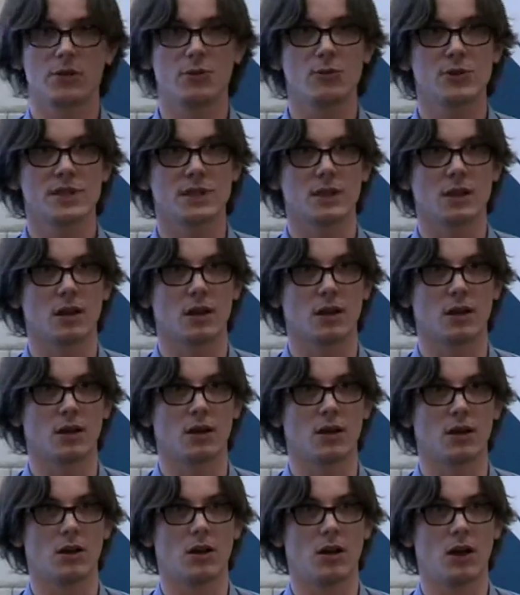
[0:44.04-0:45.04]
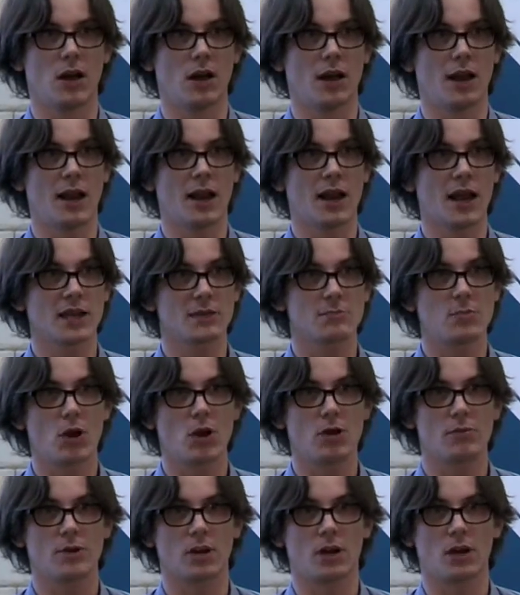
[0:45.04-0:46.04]
using a light
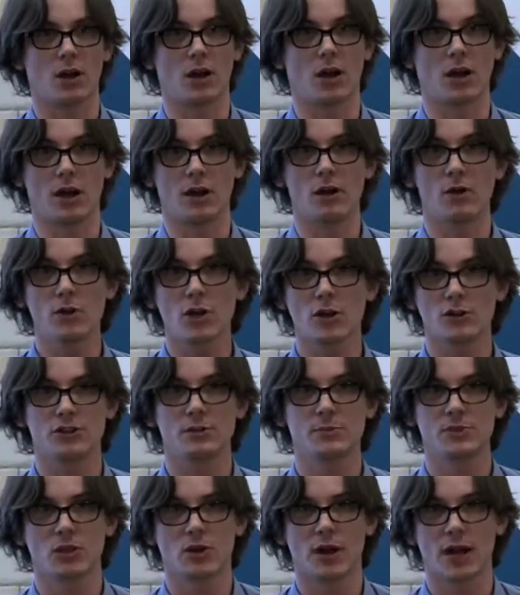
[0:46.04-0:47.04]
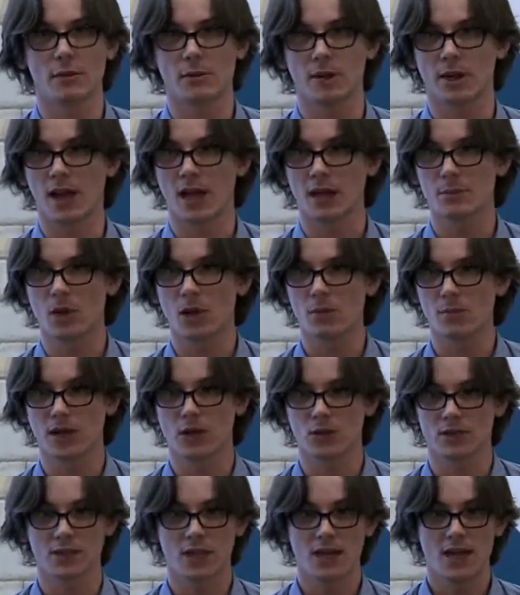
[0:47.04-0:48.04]
bulb, a low consumption light bulb,
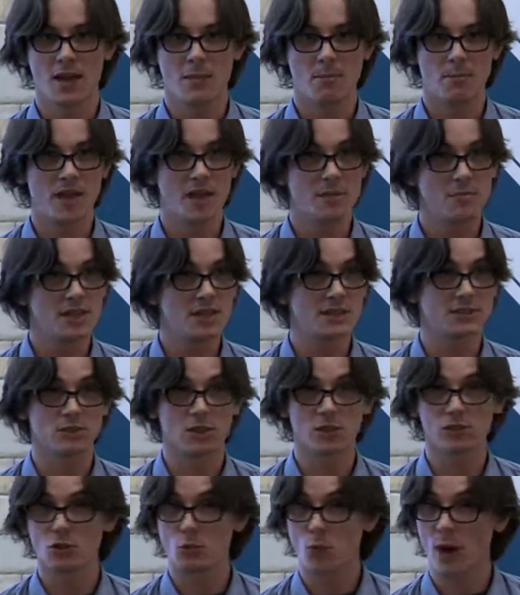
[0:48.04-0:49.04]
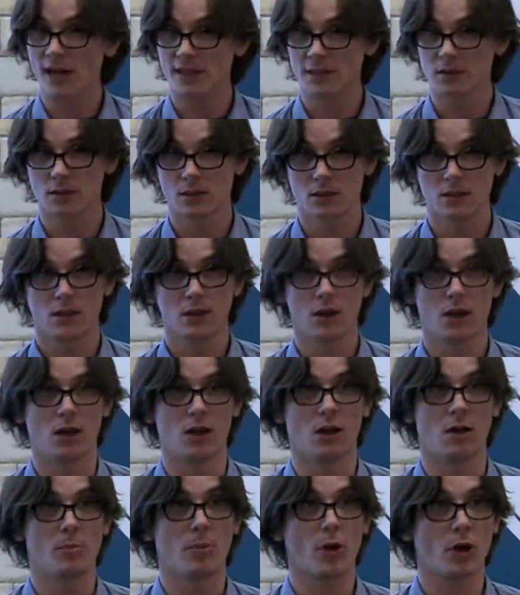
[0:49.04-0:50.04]
because maybe it's not the right
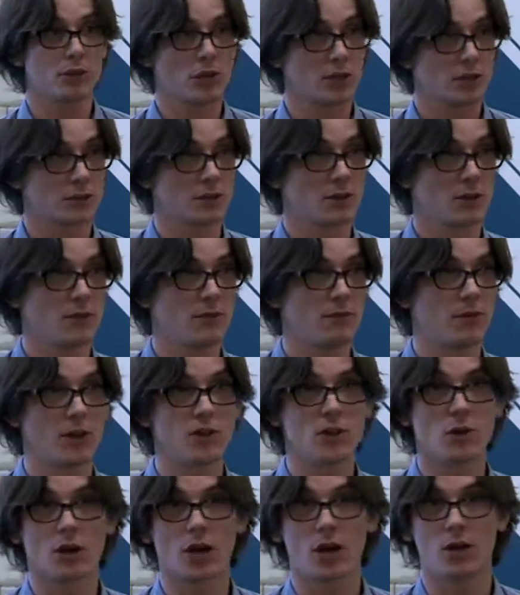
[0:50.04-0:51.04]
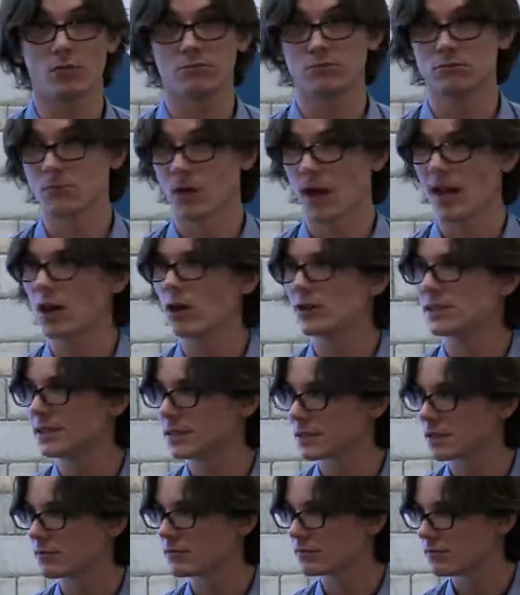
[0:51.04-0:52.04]
product for your
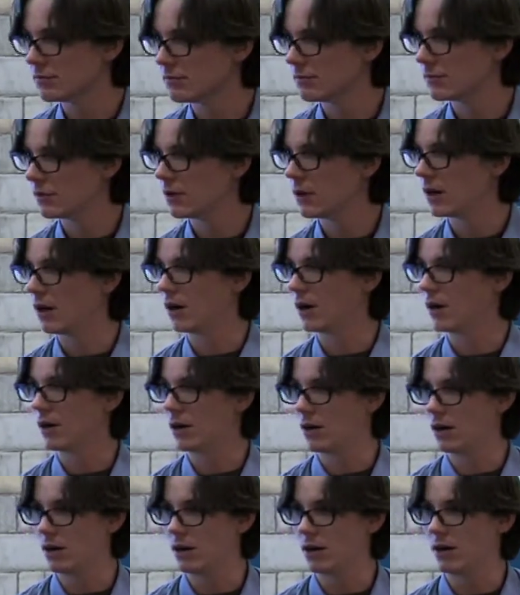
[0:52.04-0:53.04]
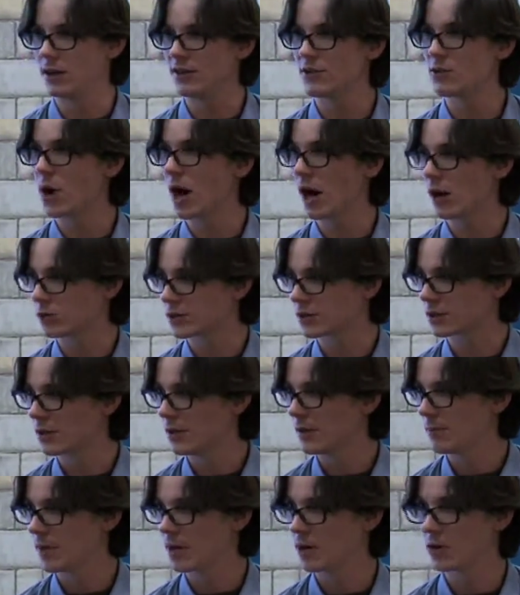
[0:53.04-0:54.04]
ecosystem in your house.
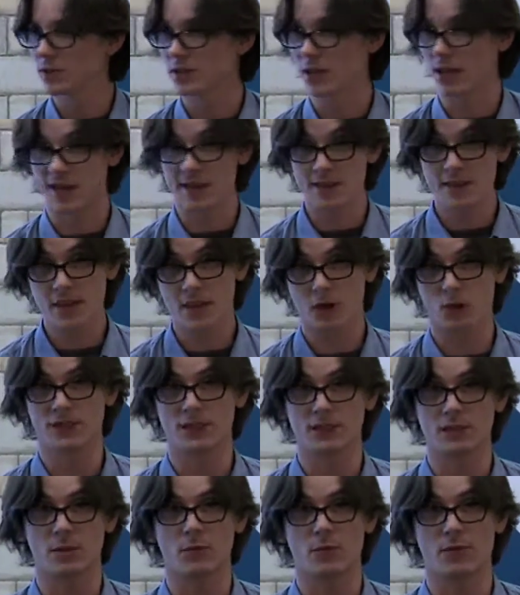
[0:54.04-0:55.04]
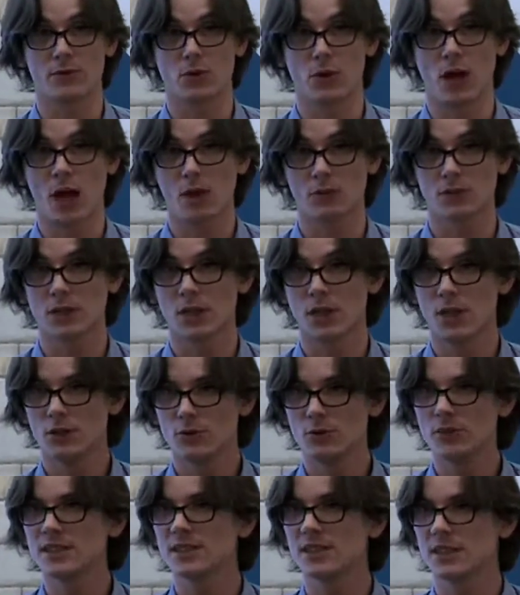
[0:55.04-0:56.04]
Because in the ecosystem of your house,
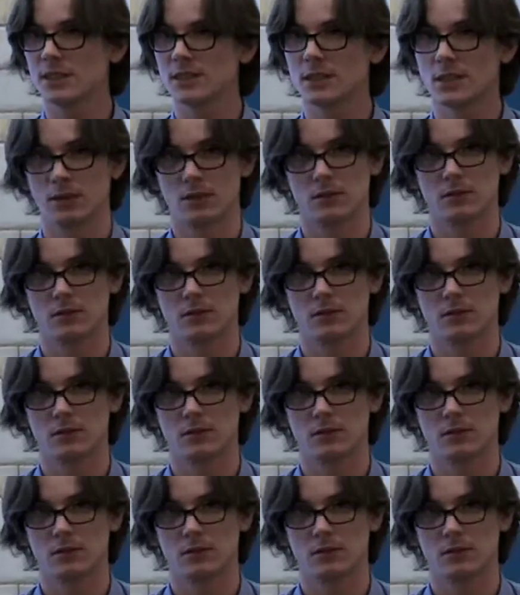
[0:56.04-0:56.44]
you need heat.